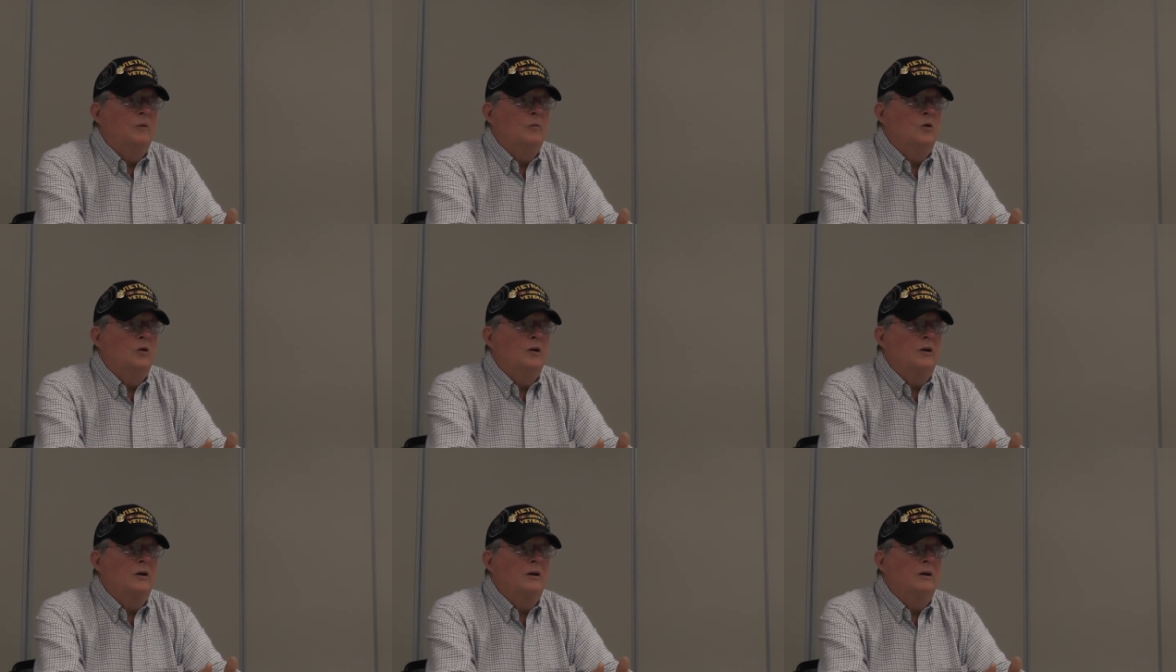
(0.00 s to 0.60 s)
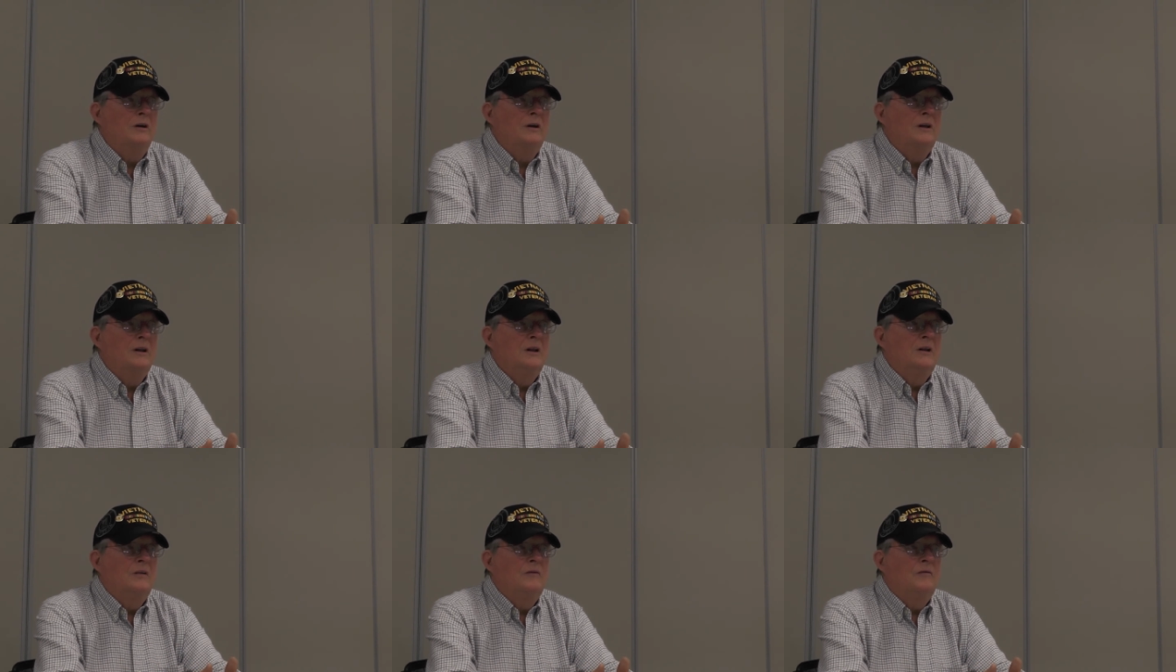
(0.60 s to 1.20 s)
the mortar,
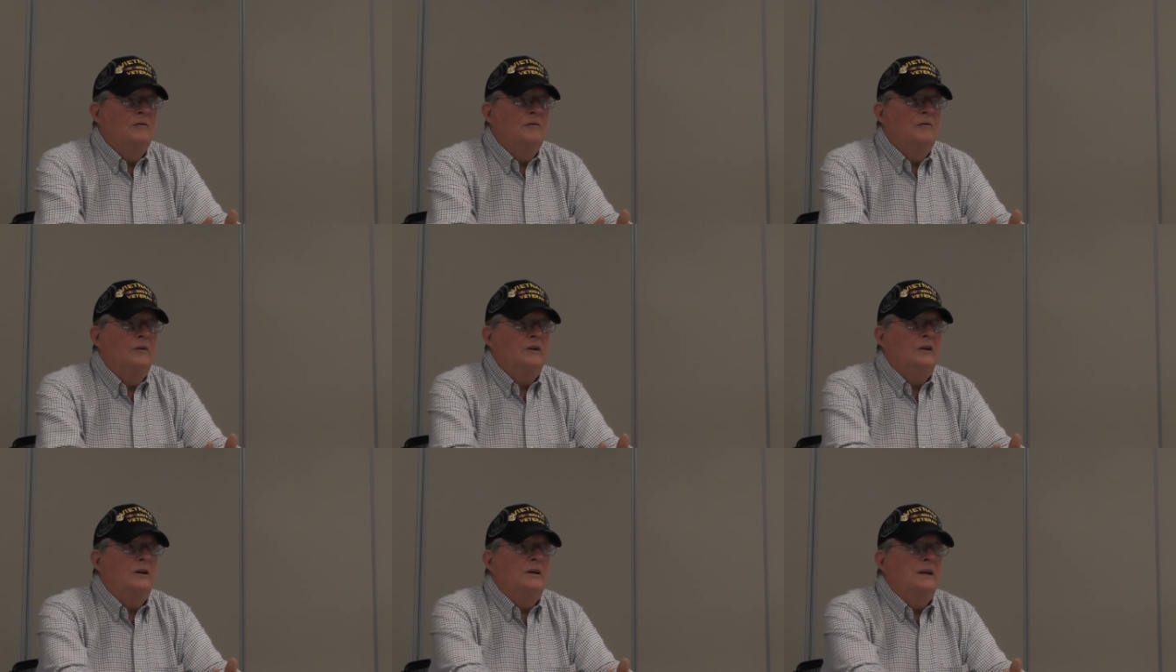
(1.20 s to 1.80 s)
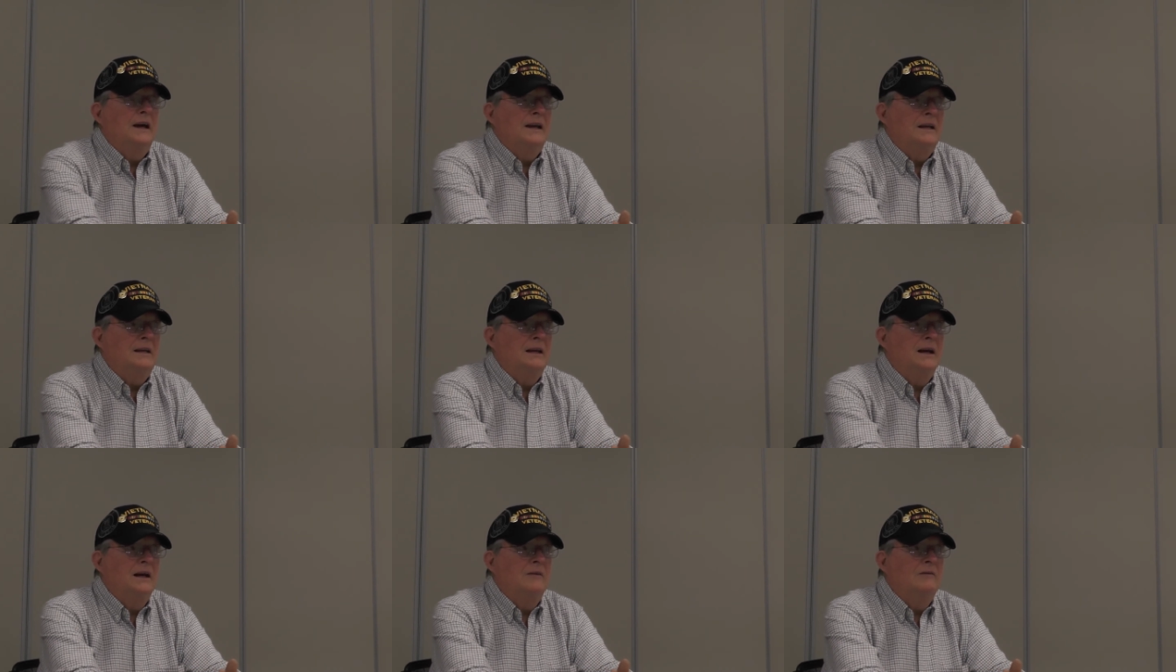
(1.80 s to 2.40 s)
but at
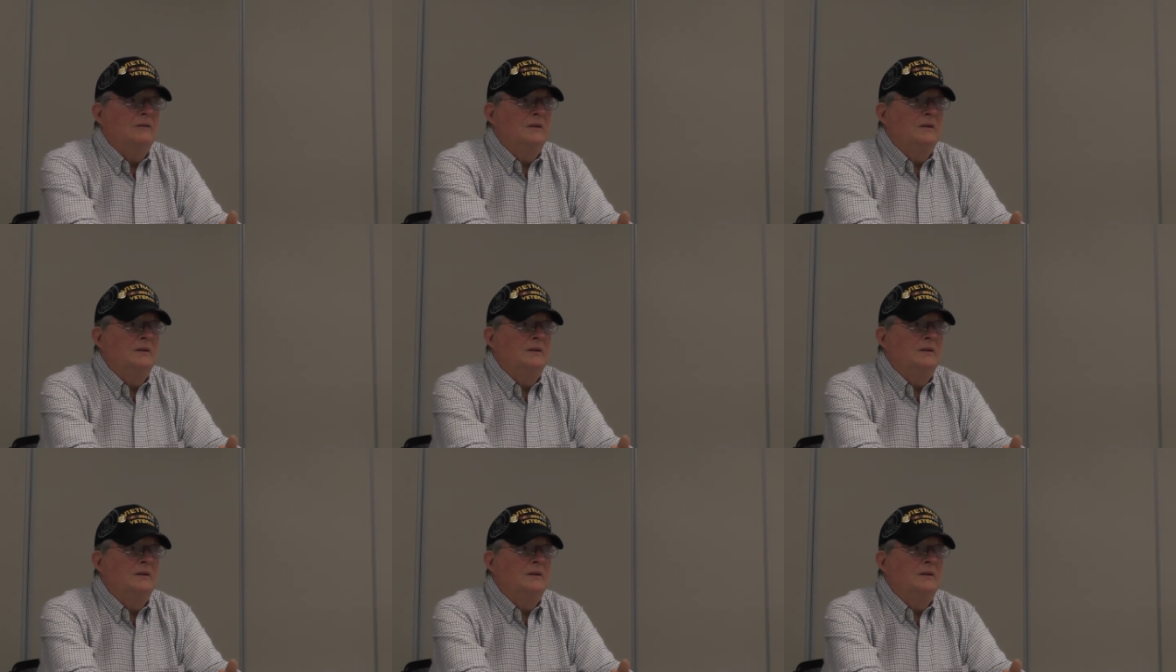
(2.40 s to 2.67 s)
nighttime,